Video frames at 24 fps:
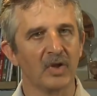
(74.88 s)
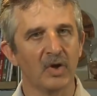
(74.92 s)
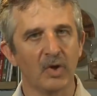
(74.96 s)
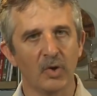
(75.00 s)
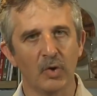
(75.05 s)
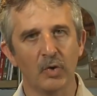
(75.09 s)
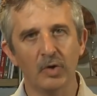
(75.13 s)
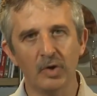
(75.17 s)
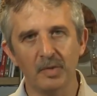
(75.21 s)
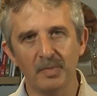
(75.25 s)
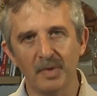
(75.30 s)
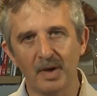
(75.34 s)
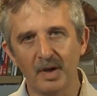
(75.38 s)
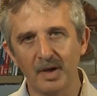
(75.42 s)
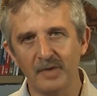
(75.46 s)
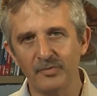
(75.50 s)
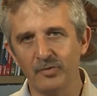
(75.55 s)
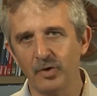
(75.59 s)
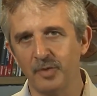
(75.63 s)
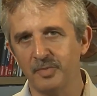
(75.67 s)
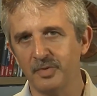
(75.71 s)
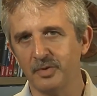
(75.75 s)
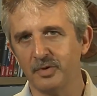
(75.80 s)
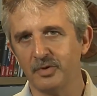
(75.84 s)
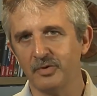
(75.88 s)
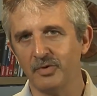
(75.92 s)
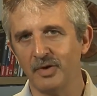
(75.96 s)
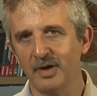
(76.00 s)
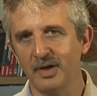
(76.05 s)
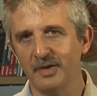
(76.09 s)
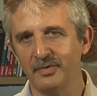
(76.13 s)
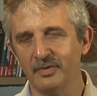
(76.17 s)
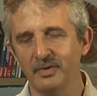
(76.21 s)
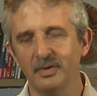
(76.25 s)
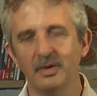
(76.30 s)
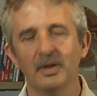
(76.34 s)
Who am I, Robert
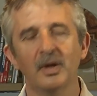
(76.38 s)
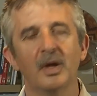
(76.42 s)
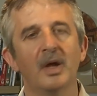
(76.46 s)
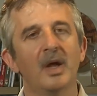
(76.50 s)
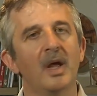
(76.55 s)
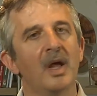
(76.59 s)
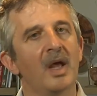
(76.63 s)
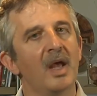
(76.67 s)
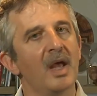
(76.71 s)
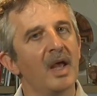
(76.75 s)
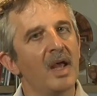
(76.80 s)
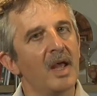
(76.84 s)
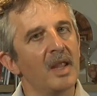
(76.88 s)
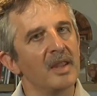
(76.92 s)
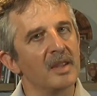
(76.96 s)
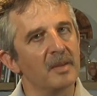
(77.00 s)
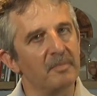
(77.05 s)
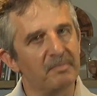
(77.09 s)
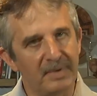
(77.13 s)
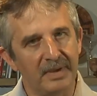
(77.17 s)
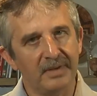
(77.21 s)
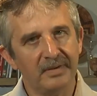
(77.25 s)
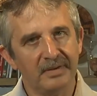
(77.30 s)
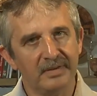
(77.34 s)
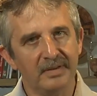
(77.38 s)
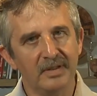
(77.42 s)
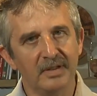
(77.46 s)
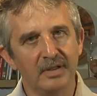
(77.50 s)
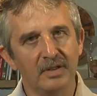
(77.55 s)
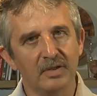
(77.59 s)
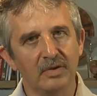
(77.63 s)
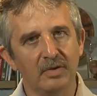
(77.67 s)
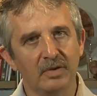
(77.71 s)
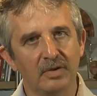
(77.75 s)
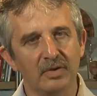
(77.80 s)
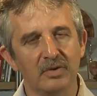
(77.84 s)
Craven? The best thing
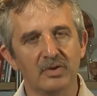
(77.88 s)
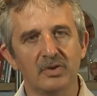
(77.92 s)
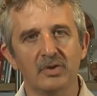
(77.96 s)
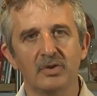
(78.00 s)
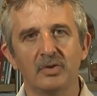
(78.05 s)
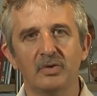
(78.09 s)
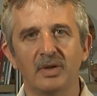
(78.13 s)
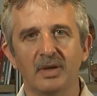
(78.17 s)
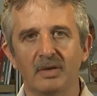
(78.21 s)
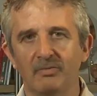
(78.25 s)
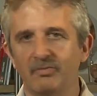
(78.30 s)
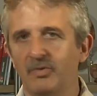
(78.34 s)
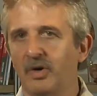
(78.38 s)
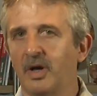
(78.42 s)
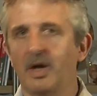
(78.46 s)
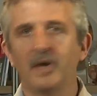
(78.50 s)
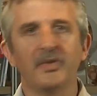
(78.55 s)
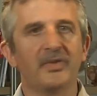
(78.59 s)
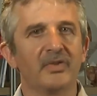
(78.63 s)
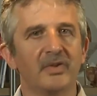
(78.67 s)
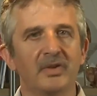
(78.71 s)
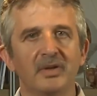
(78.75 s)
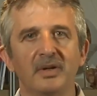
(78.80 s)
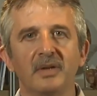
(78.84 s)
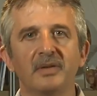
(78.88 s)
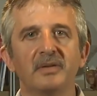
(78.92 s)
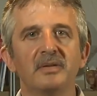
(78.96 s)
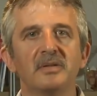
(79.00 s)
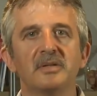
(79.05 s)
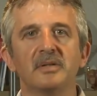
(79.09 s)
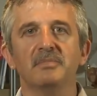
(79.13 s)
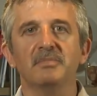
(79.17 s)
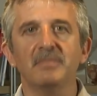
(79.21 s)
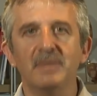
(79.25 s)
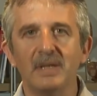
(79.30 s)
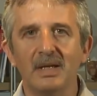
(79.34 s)
you can do, rather than listen
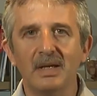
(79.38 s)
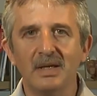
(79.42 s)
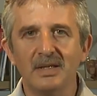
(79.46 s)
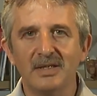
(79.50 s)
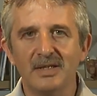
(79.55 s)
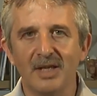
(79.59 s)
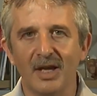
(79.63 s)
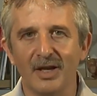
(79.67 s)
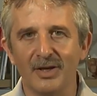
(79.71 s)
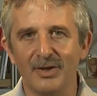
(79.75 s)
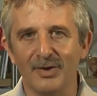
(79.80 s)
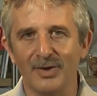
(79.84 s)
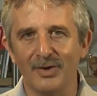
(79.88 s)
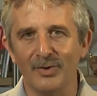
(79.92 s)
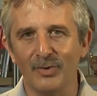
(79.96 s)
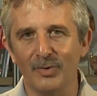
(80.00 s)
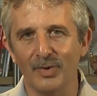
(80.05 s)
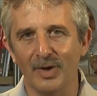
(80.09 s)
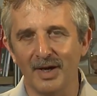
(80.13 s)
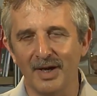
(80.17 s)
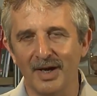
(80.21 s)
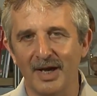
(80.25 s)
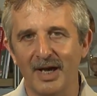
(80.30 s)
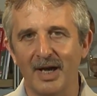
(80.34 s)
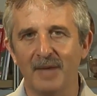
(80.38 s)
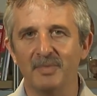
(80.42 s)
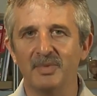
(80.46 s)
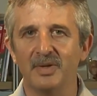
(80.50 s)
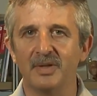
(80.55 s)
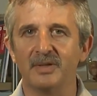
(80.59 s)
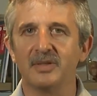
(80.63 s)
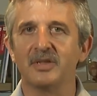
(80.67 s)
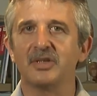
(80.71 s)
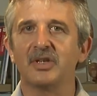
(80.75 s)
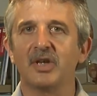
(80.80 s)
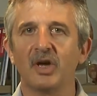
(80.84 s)
to me tell you who I am,
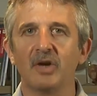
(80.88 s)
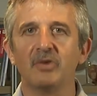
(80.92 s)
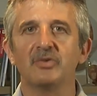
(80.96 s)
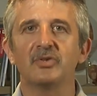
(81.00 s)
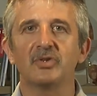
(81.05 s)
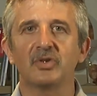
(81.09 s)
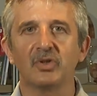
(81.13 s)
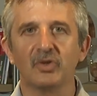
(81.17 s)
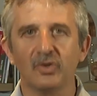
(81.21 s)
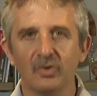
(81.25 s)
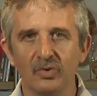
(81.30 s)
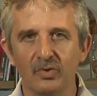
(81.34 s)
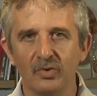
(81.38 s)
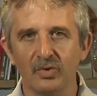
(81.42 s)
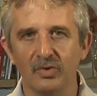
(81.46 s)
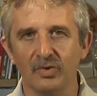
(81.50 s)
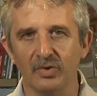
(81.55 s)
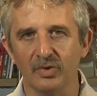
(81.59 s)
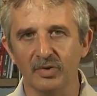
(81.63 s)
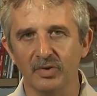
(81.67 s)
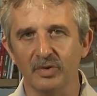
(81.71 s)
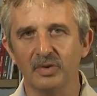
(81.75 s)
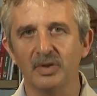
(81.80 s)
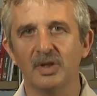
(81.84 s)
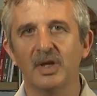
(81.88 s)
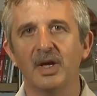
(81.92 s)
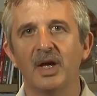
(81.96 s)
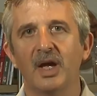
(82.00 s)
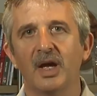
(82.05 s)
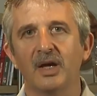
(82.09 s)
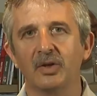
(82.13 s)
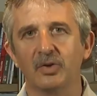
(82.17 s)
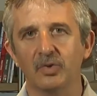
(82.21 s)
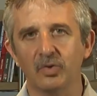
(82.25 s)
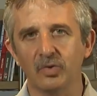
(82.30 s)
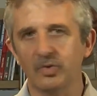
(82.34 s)
is to go to Google,
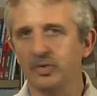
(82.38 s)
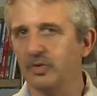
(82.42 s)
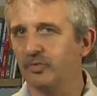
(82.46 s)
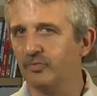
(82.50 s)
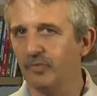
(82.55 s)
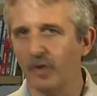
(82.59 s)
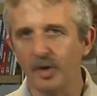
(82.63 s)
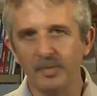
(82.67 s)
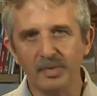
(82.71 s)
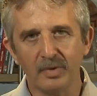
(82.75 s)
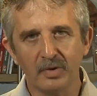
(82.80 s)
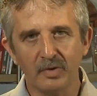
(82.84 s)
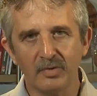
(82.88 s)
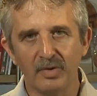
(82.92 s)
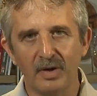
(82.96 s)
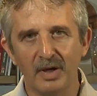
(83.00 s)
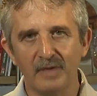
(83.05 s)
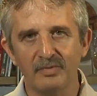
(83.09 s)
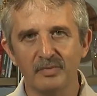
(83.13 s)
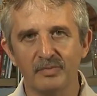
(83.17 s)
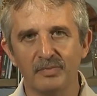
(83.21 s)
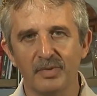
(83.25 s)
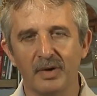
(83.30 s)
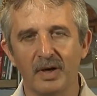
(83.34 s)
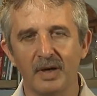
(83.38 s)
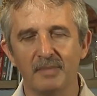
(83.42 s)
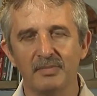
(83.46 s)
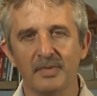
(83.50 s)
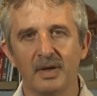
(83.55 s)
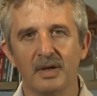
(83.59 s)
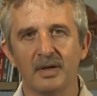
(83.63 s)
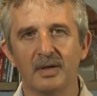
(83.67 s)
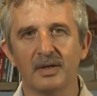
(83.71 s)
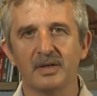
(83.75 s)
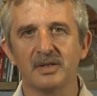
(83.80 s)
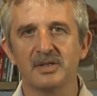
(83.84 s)
Google Robert Craven Bright
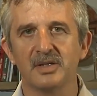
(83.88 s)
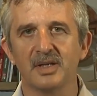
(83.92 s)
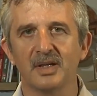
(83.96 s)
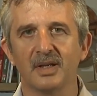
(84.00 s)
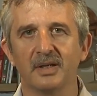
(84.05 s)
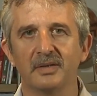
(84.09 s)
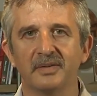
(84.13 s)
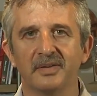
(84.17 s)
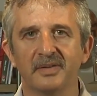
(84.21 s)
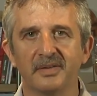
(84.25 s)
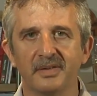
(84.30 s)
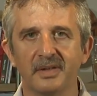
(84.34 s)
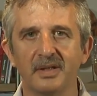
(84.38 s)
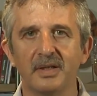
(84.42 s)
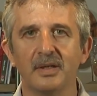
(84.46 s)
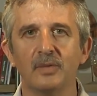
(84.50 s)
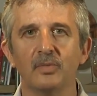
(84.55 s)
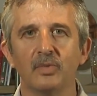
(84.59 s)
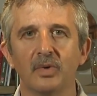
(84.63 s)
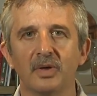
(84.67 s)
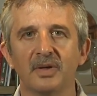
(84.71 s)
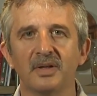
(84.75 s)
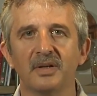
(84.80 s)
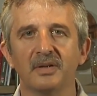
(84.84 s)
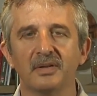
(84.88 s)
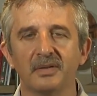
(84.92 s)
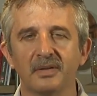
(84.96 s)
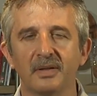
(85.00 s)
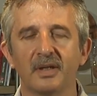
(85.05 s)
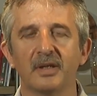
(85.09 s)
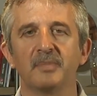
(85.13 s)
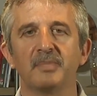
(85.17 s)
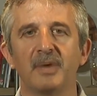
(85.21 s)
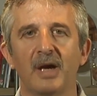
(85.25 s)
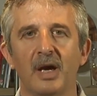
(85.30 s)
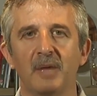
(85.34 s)
Marketing, and see what is
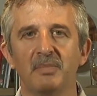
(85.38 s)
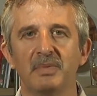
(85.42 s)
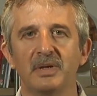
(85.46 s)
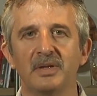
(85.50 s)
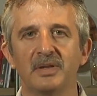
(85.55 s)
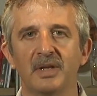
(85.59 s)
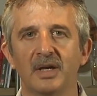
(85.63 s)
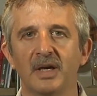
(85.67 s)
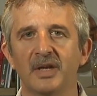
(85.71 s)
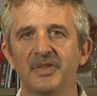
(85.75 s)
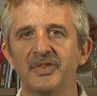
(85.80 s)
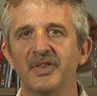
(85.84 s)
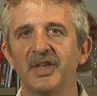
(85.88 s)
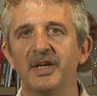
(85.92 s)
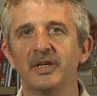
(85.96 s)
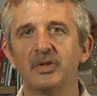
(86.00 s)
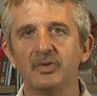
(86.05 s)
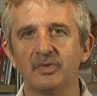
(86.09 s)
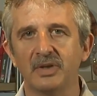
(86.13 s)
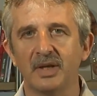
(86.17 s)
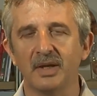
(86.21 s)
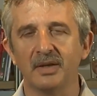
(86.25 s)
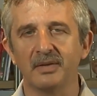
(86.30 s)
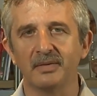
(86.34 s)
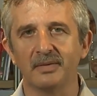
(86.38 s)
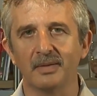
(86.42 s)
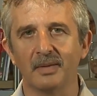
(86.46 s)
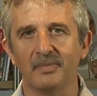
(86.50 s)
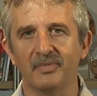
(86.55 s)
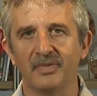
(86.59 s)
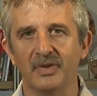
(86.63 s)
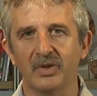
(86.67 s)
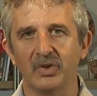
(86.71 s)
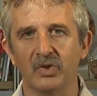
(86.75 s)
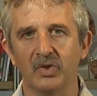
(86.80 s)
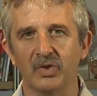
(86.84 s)
said about me there. Then you'll get
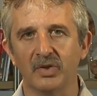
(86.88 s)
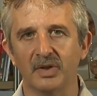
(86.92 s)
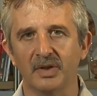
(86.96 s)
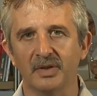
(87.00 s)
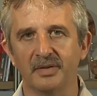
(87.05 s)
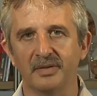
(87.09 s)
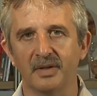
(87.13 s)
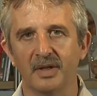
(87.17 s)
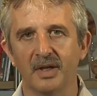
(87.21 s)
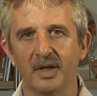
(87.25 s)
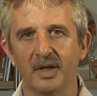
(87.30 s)
something honest.